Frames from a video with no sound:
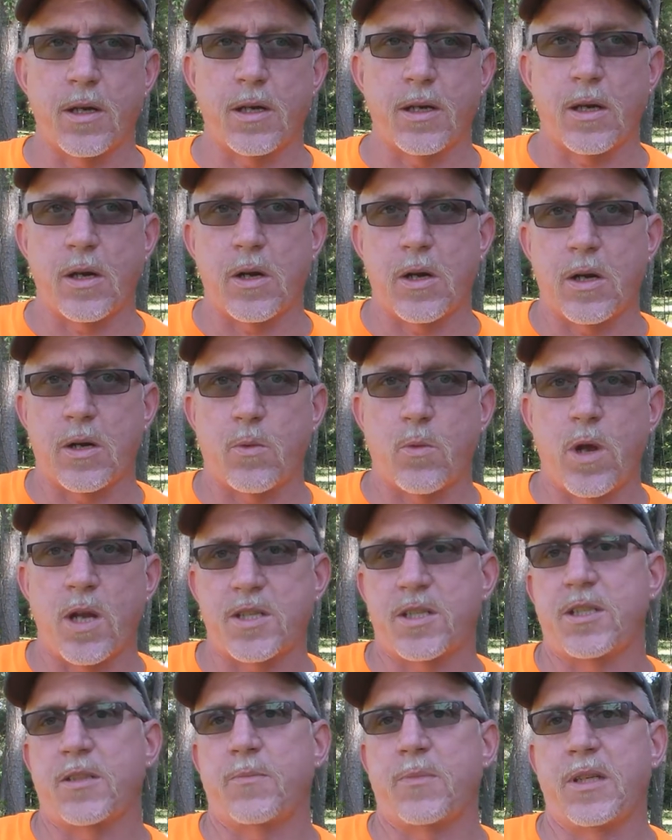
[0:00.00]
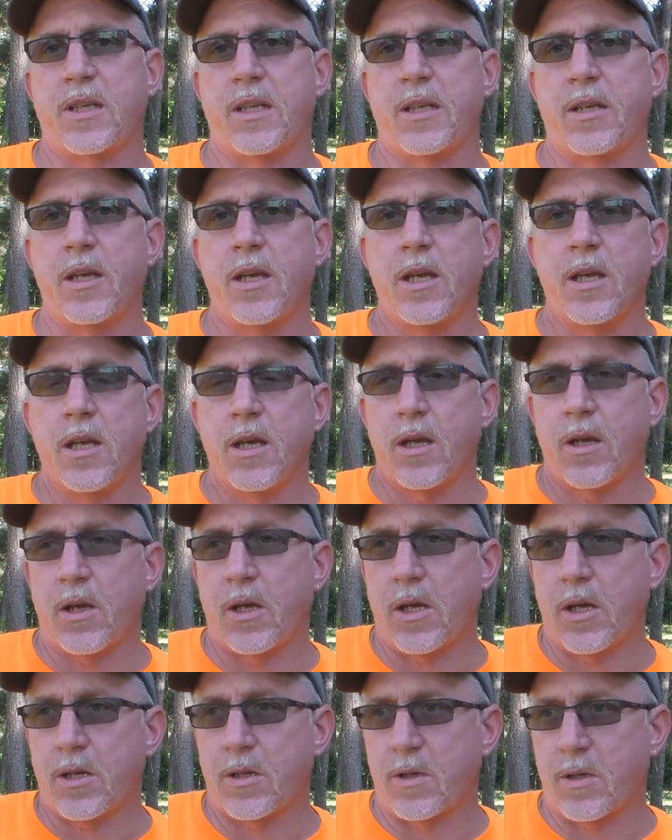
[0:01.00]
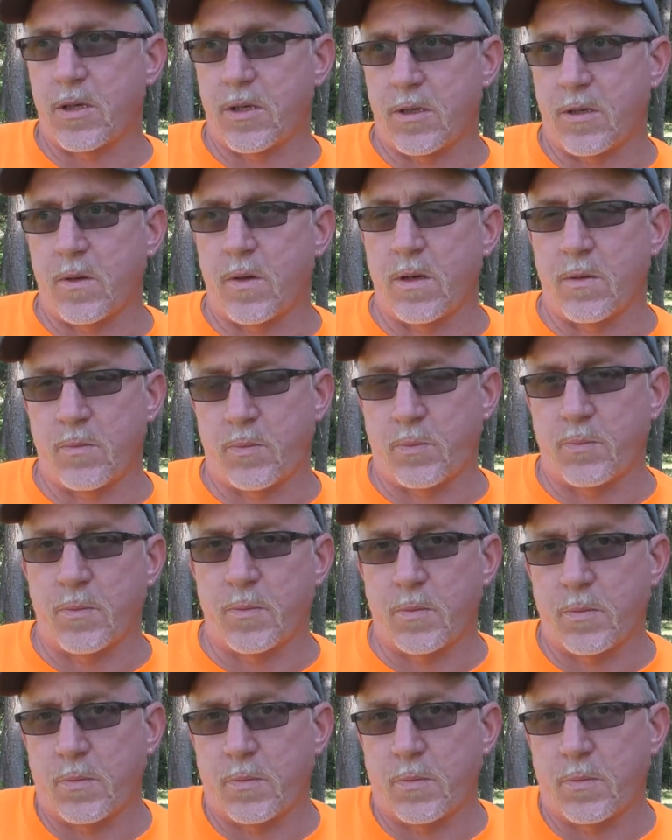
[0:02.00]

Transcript: are, are watching me uh, on, on,